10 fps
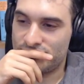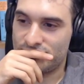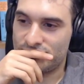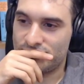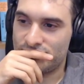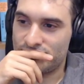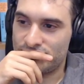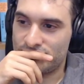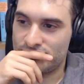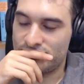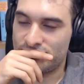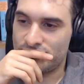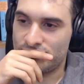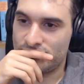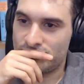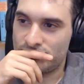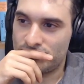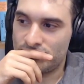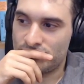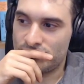
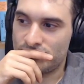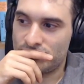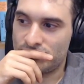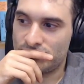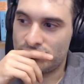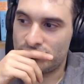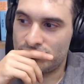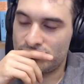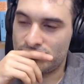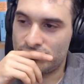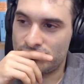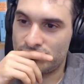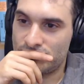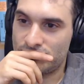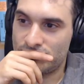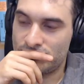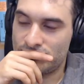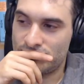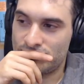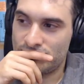
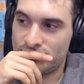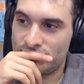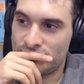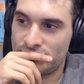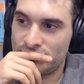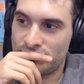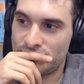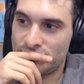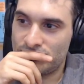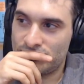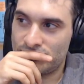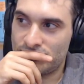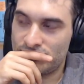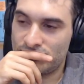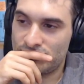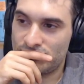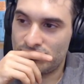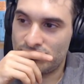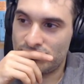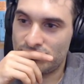
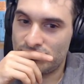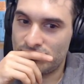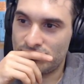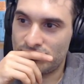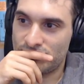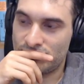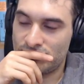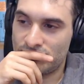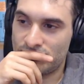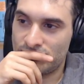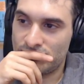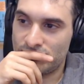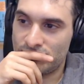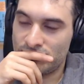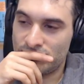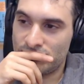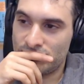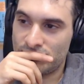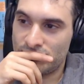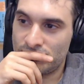(silent)